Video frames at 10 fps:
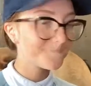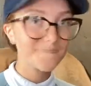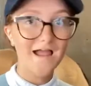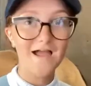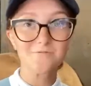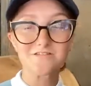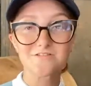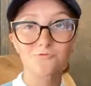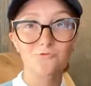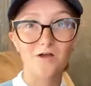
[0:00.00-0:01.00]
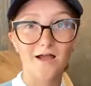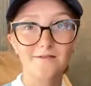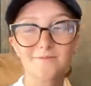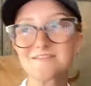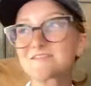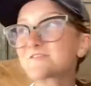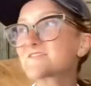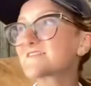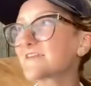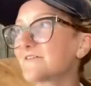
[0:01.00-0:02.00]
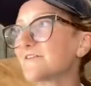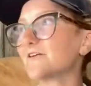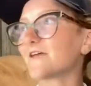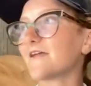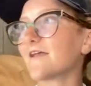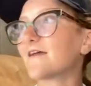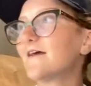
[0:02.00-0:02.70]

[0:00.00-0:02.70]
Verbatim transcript: I would cry because they're scary looking.